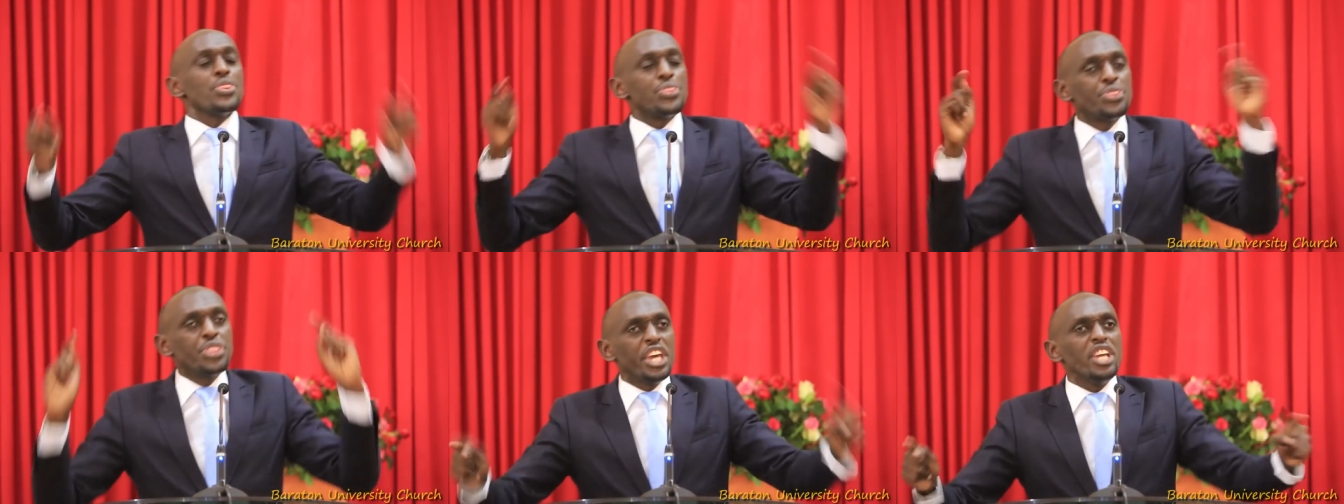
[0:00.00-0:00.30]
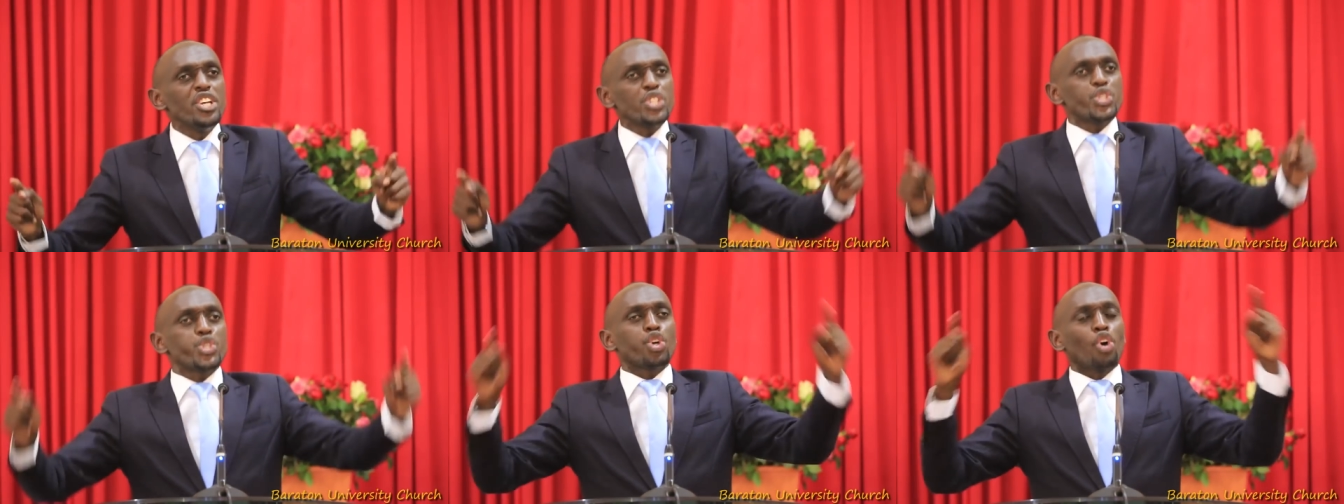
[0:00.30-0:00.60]

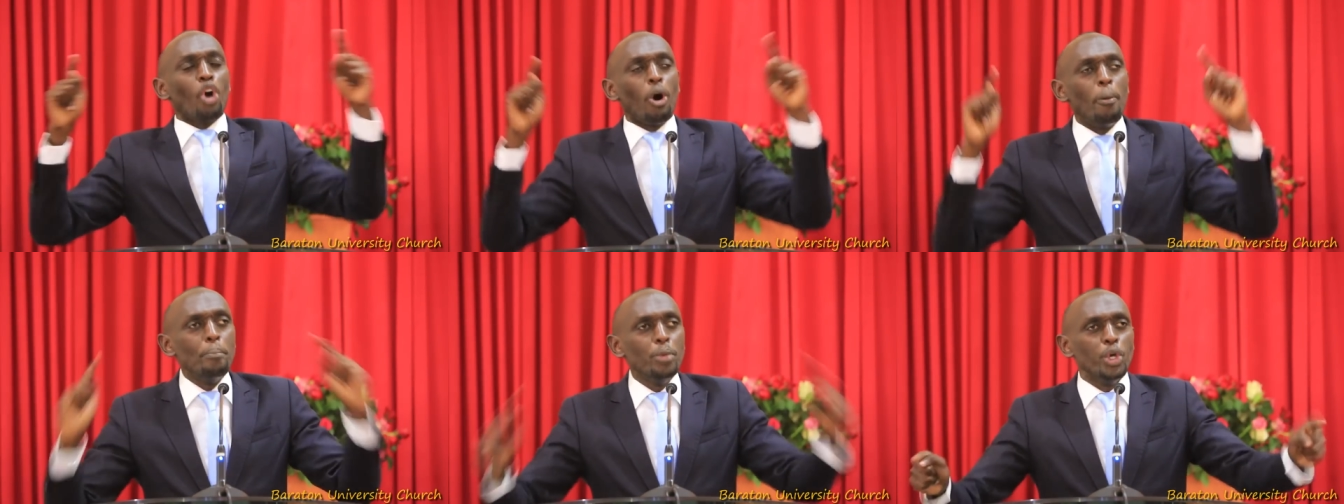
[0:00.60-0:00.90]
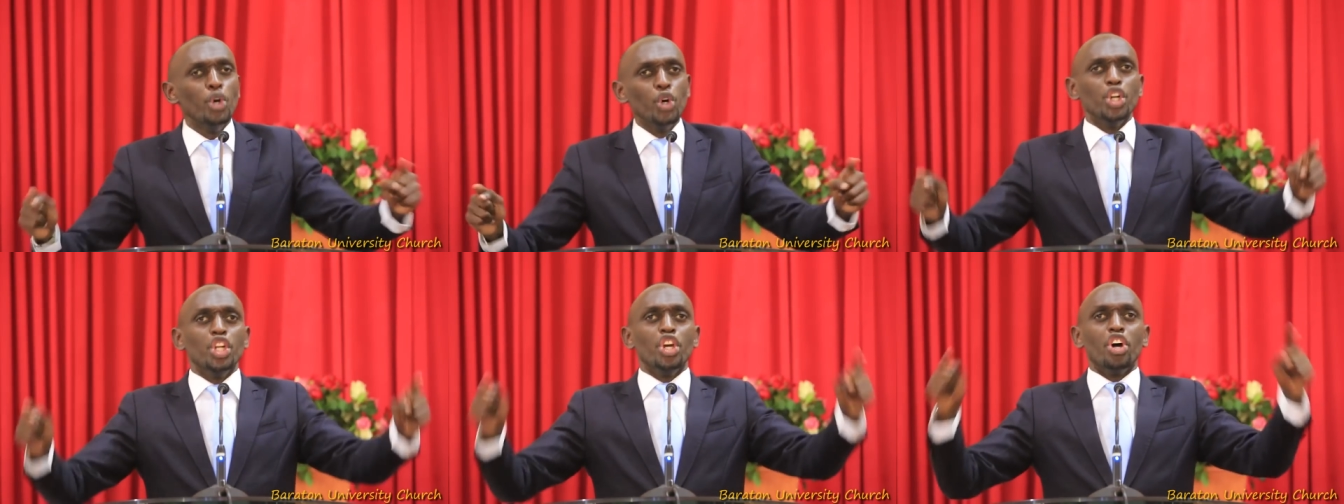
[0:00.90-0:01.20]
this
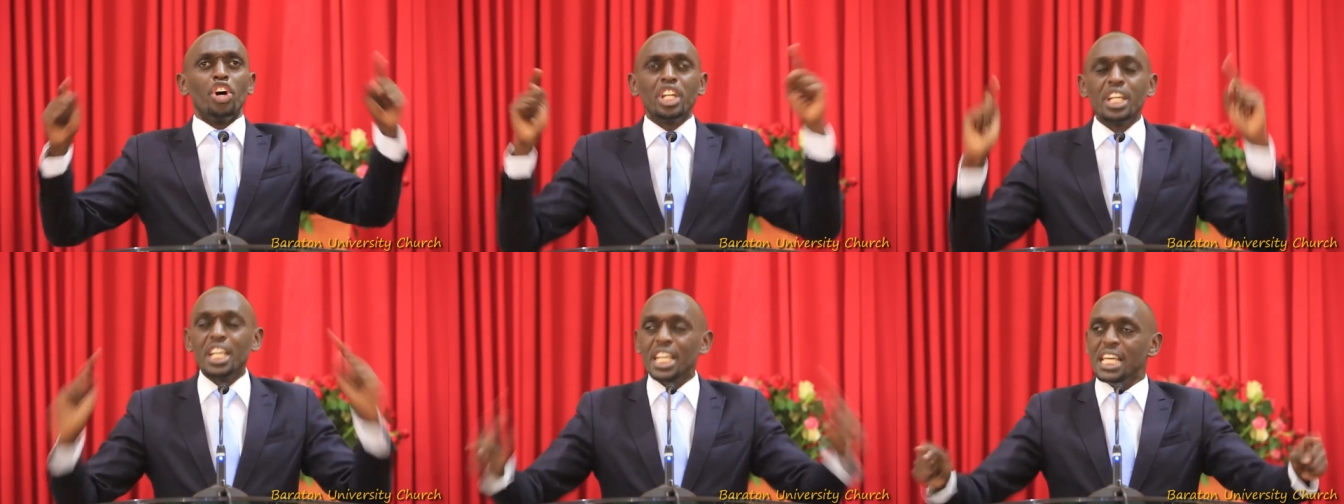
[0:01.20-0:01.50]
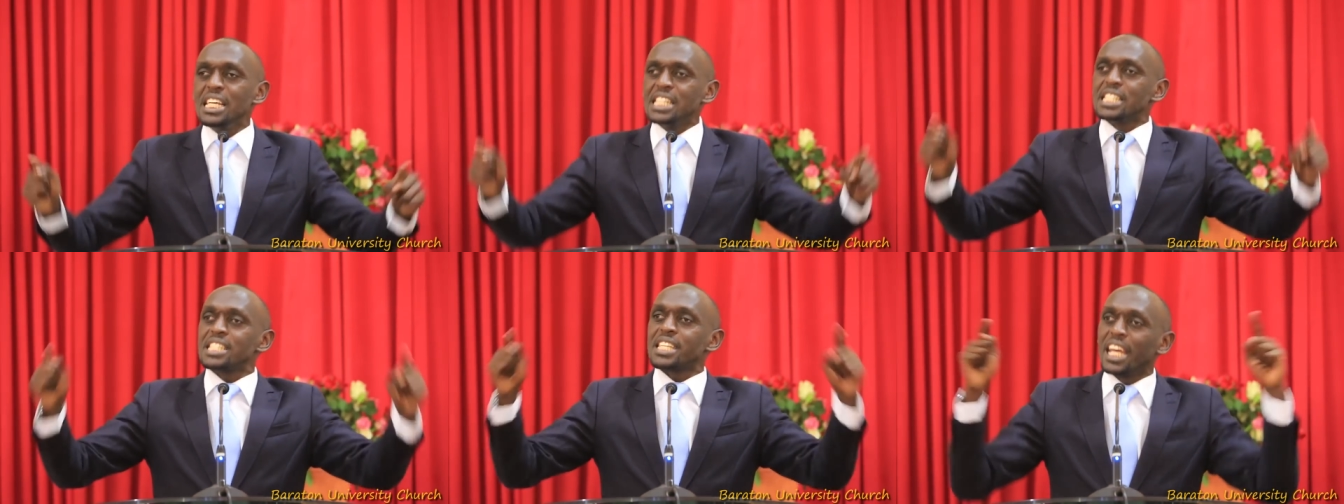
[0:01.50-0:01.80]
communion
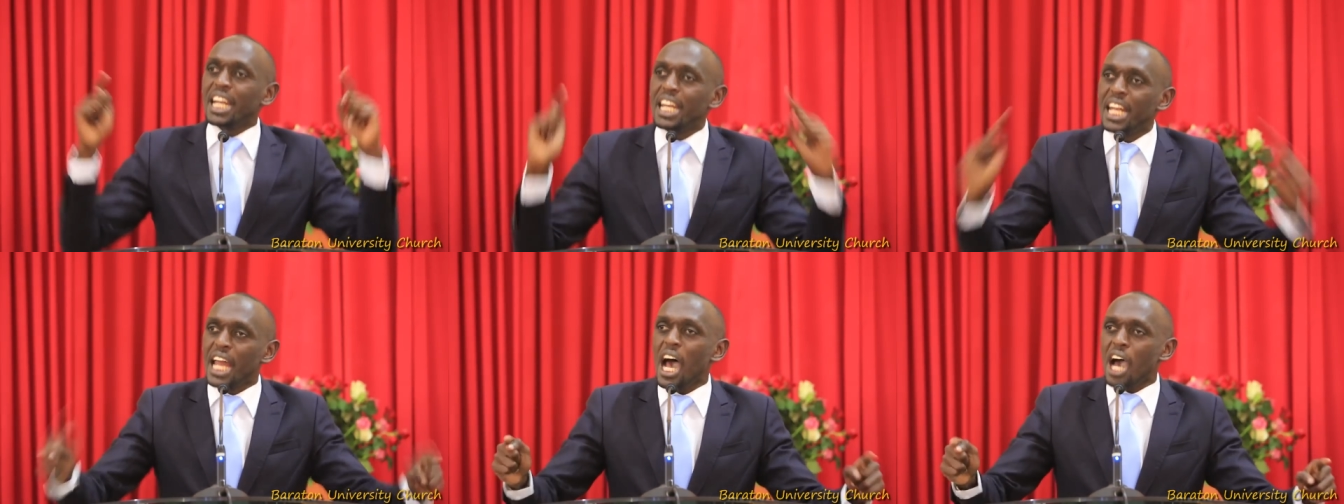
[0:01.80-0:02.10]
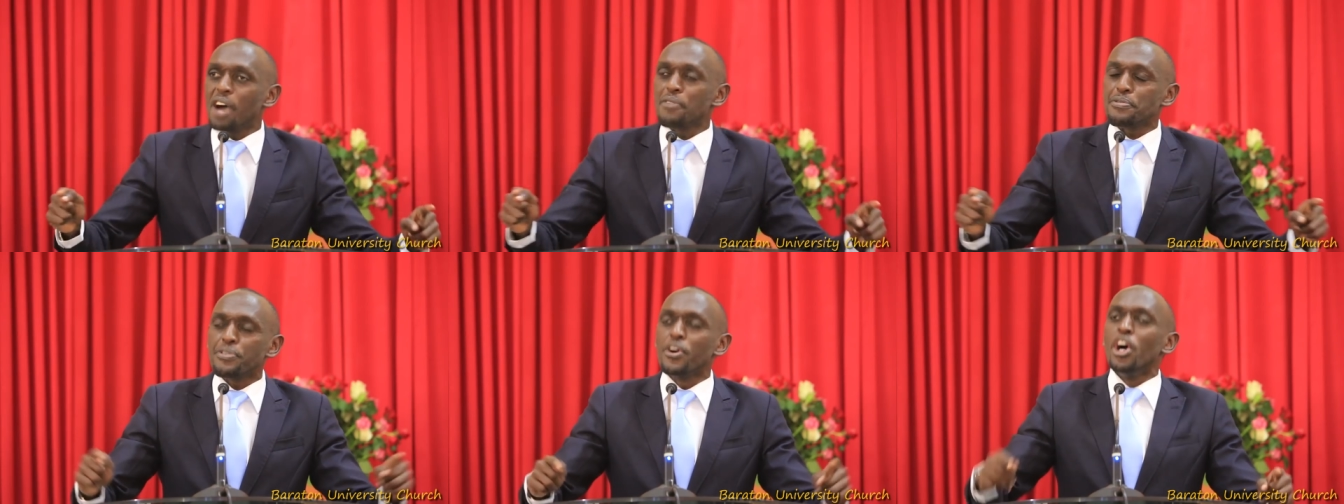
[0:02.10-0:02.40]
is
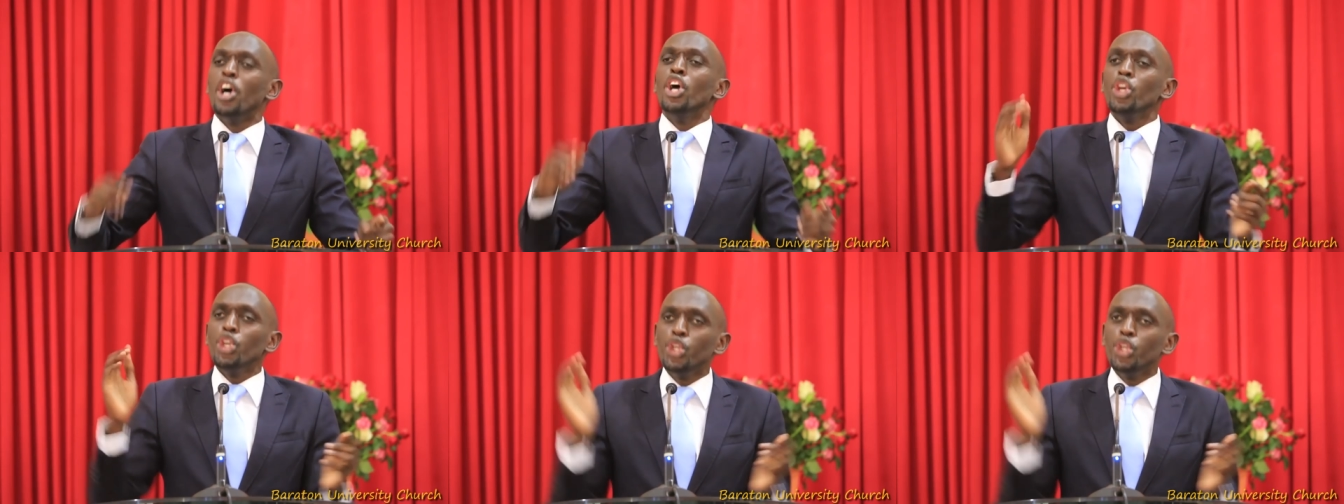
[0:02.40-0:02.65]
enough.